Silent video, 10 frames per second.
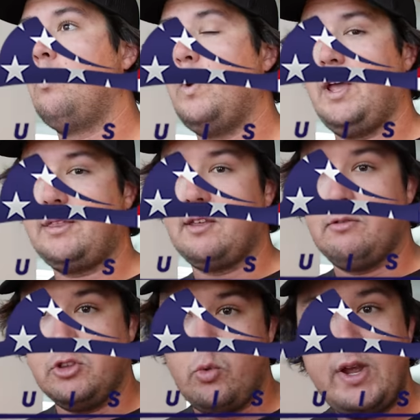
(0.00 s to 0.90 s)
with
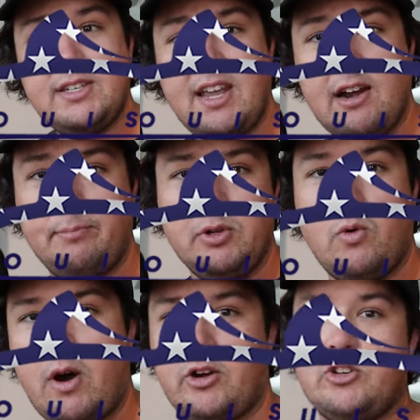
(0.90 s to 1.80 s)
Louisiana Blue
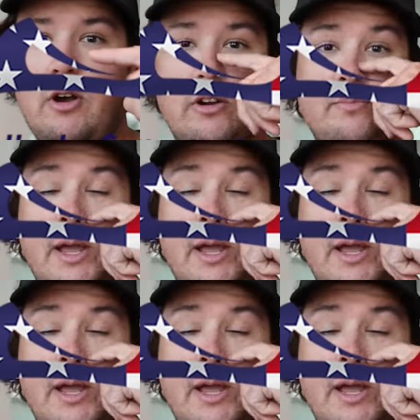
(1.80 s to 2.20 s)
Water Charters.